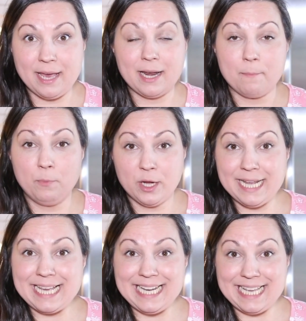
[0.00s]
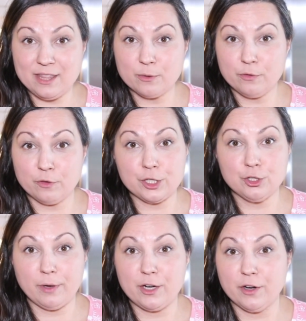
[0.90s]
it and putting it in the
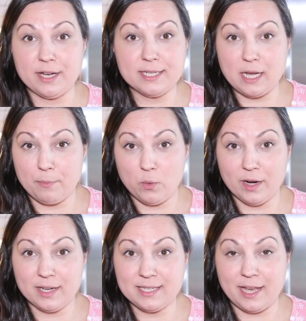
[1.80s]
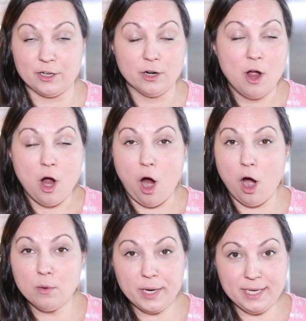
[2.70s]
refrigerator in a Tupperware container
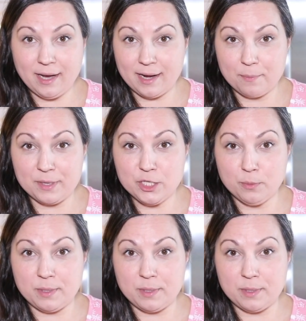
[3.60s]
already cut up into